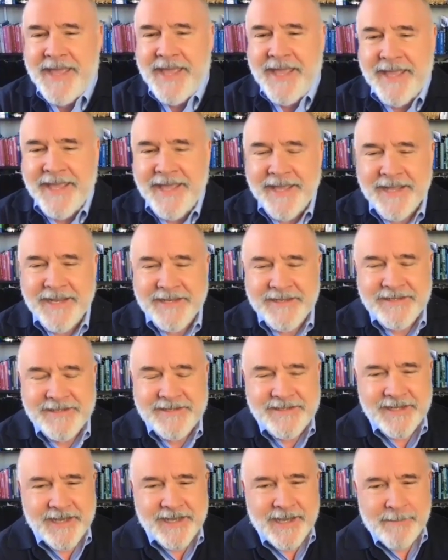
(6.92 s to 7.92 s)

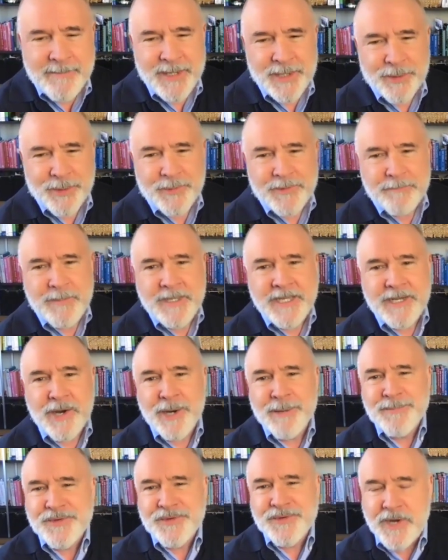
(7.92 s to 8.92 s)
and uh, I'm here with Pete
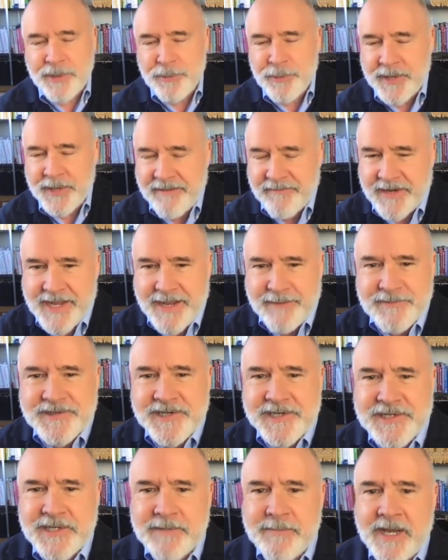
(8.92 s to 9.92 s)
Armstrong. We're going to have a
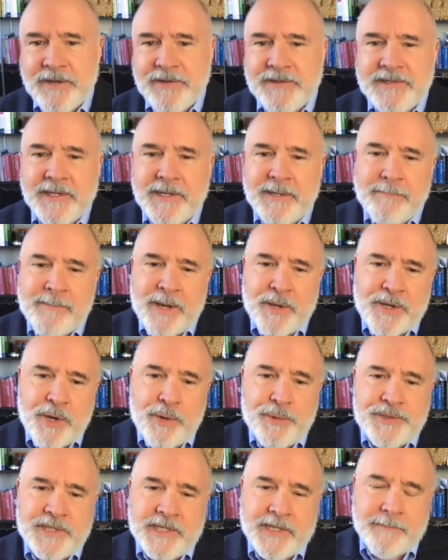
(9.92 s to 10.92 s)
conversation about uh, about
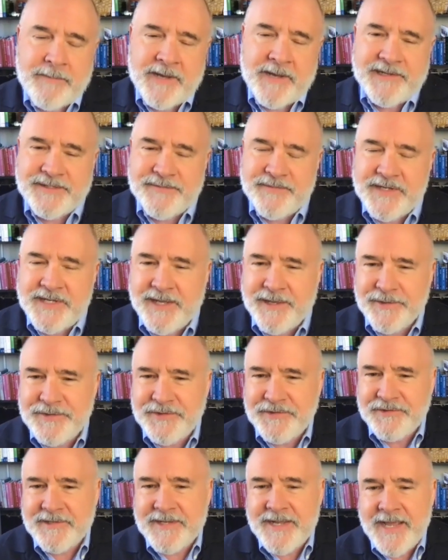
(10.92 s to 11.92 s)
coaching and positive
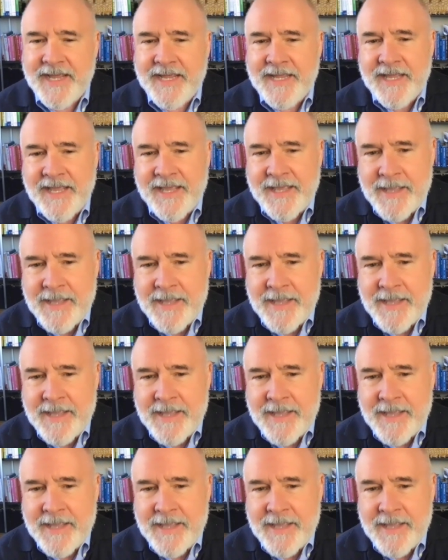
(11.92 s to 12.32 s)
intelligence today.